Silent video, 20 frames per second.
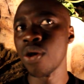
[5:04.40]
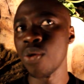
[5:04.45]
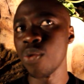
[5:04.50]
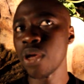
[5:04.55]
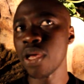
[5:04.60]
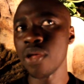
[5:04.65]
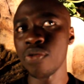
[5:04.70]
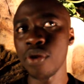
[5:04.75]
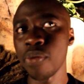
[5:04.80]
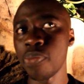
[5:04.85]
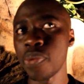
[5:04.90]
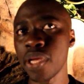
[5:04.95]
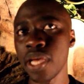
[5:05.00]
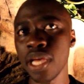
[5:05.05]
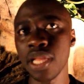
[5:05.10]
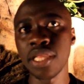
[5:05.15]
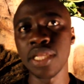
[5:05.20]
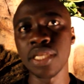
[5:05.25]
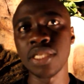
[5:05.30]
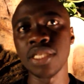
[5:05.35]
we can
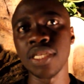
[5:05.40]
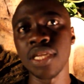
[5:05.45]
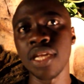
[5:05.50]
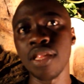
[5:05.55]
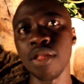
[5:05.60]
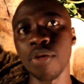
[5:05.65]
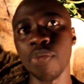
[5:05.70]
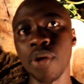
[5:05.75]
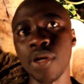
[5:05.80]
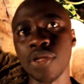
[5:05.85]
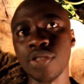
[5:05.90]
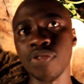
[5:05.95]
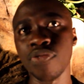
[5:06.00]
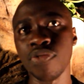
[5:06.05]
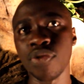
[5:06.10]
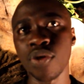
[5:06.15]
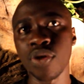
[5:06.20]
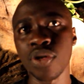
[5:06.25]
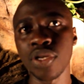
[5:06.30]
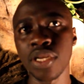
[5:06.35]
replicate this in other parts of
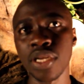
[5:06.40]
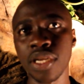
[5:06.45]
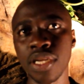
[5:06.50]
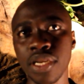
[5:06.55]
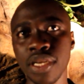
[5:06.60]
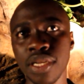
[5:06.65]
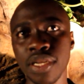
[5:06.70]
the continent.